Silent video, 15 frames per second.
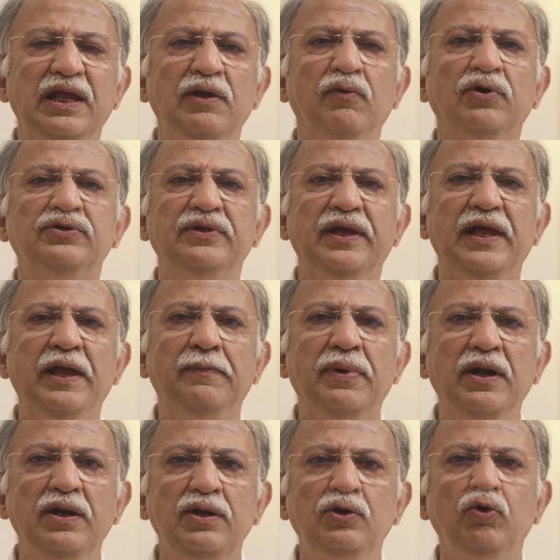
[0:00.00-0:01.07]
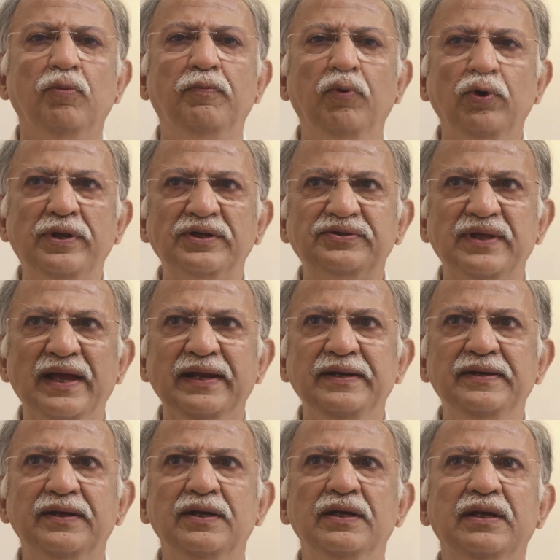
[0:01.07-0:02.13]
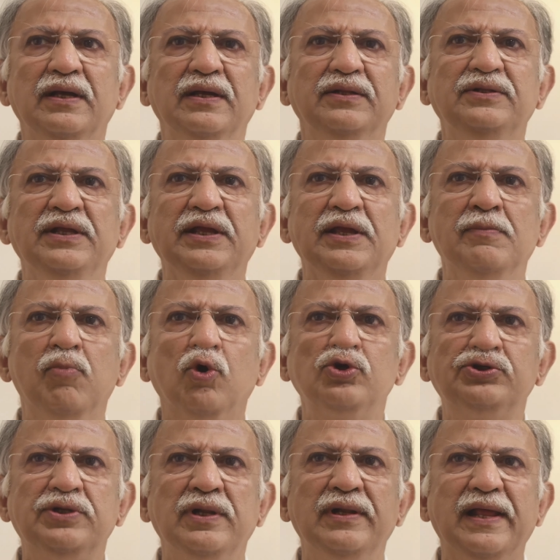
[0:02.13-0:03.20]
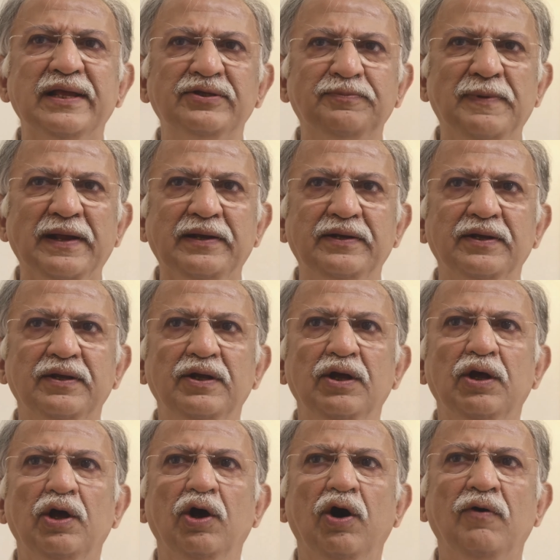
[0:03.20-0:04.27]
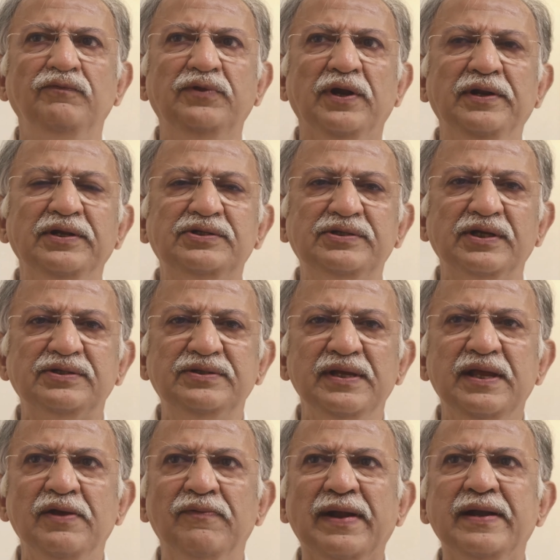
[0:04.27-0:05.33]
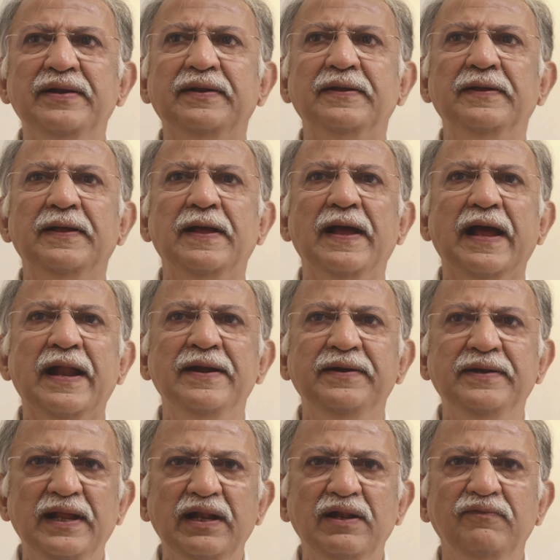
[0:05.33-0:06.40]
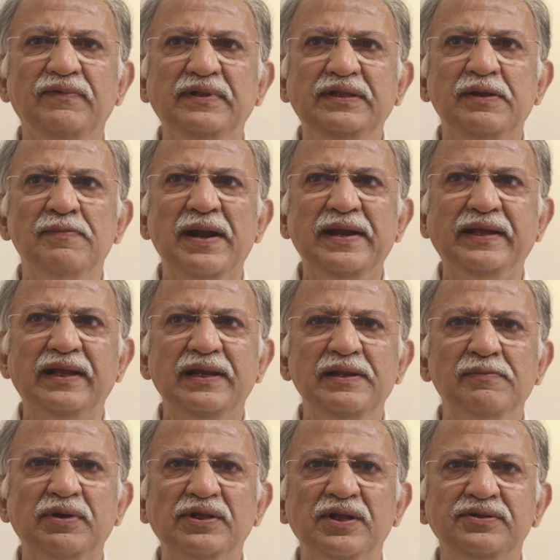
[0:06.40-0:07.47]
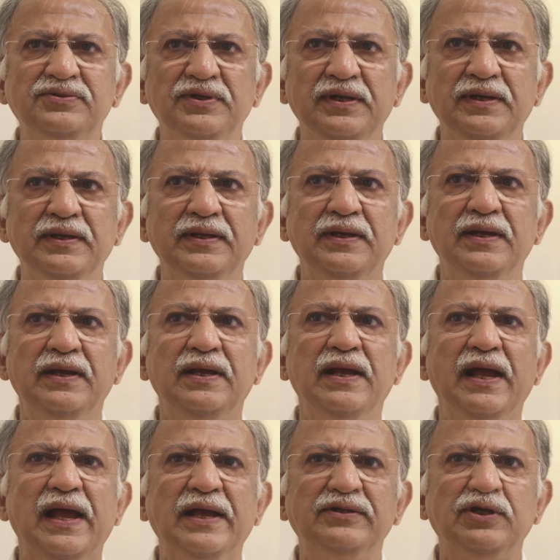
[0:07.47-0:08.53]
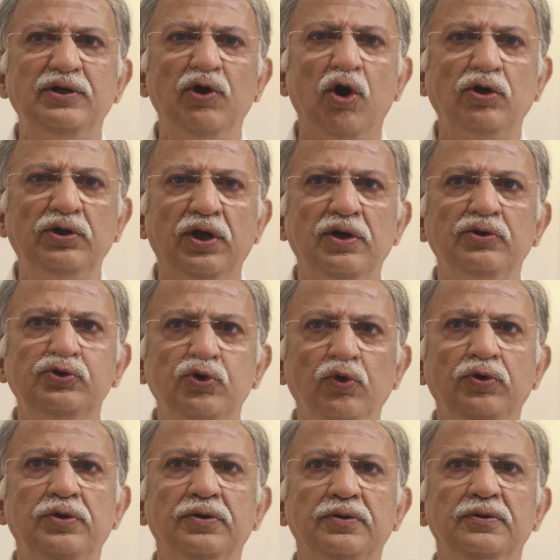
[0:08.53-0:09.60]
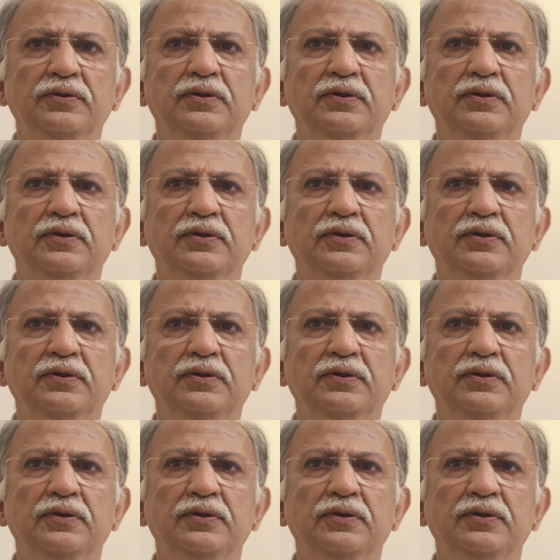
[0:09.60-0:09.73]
He was able to put aside the emotional aspect of the distressing event and deal with the medical emergency as a doctor should.